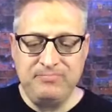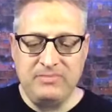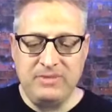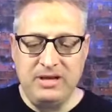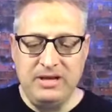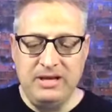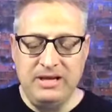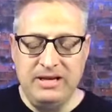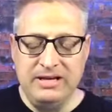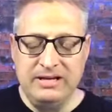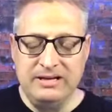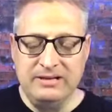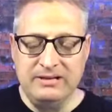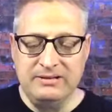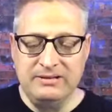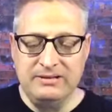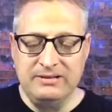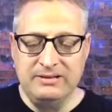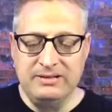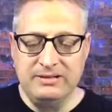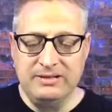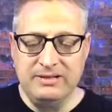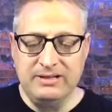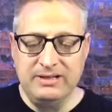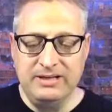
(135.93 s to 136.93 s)
and uh,
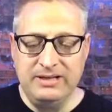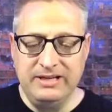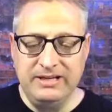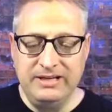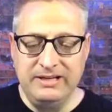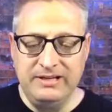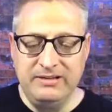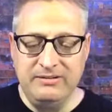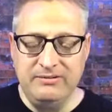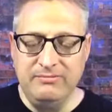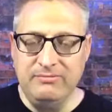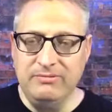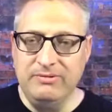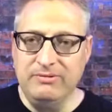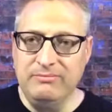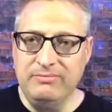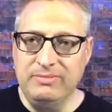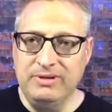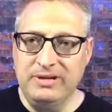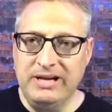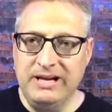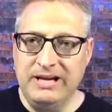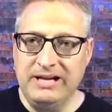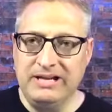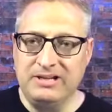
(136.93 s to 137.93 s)
he
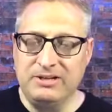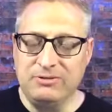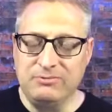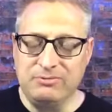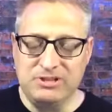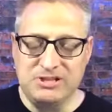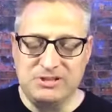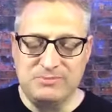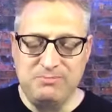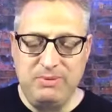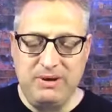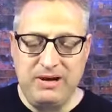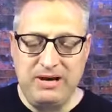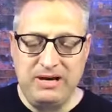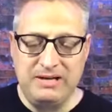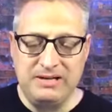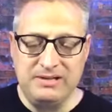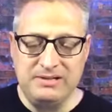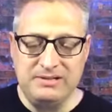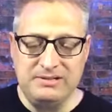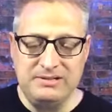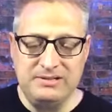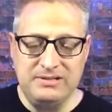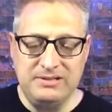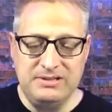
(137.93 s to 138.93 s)
began to
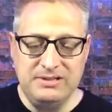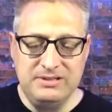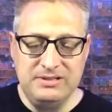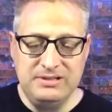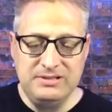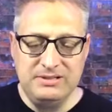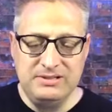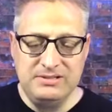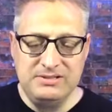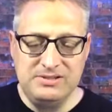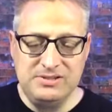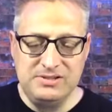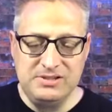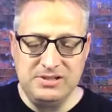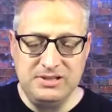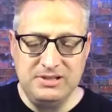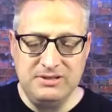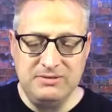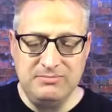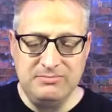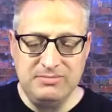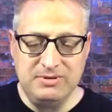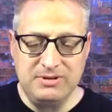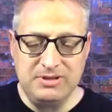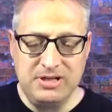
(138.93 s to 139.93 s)
respond
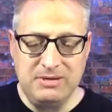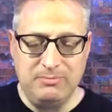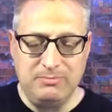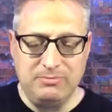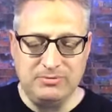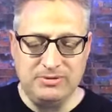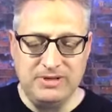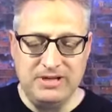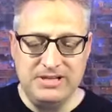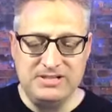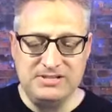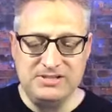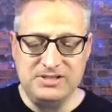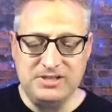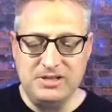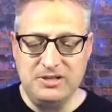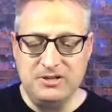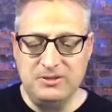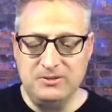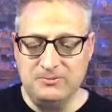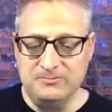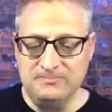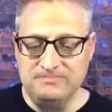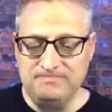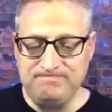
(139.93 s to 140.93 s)
some a couple days
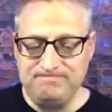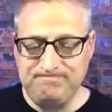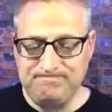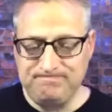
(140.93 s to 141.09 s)
ago,